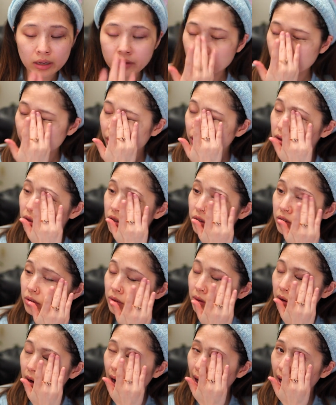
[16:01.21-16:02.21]
if you
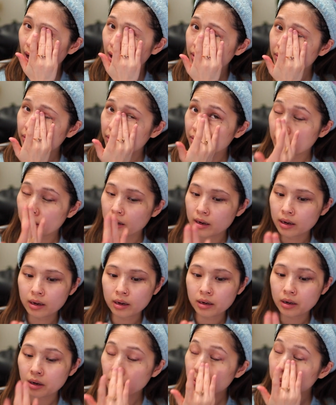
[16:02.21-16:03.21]
do have
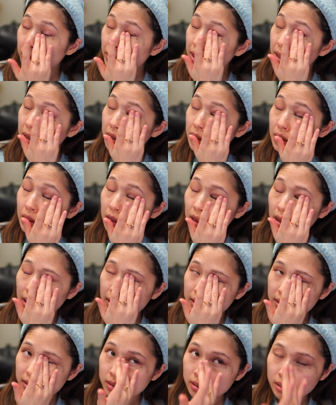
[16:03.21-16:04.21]
a weaker
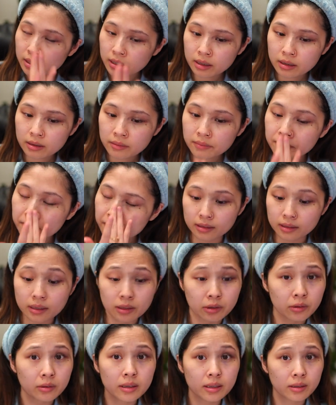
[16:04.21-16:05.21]
cleanser,
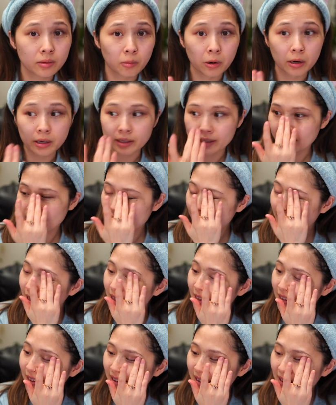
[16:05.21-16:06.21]
you need to work it.
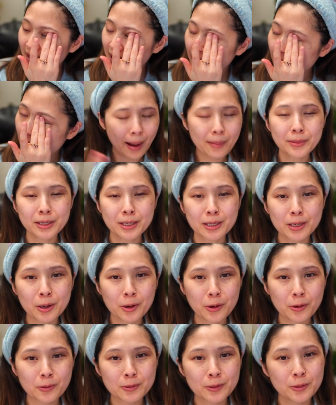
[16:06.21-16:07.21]
I'm gonna
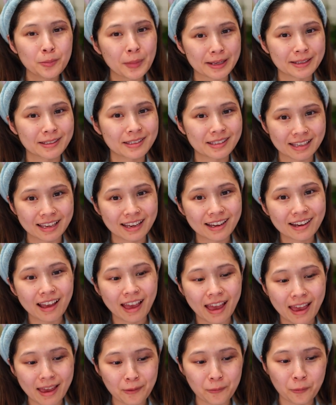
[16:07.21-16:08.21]
go to my sink
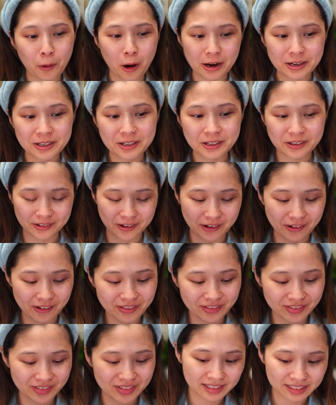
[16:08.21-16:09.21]
and wash it off
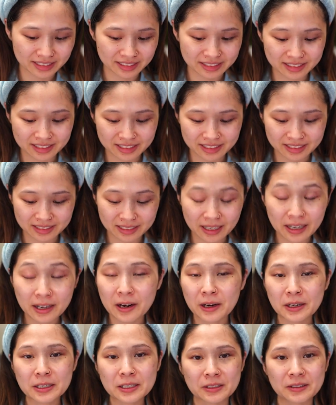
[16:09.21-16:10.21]
since it's kind of
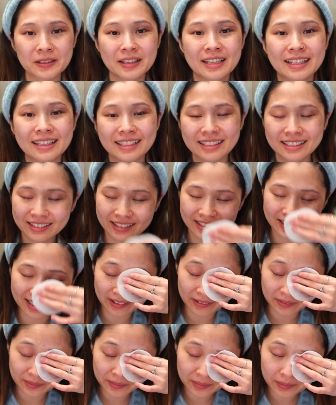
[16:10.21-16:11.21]
hard doing this
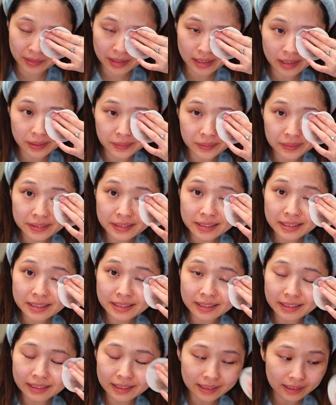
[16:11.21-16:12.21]
without being able to
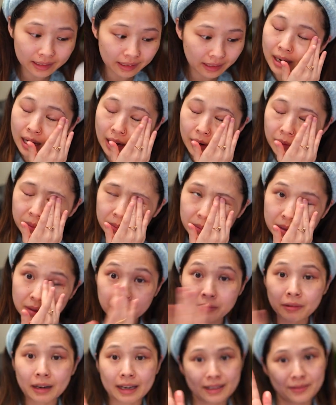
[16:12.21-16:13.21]
see. But I will be
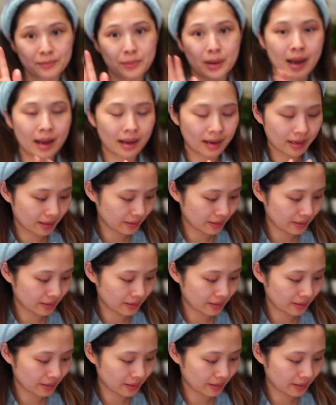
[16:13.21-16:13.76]
right back.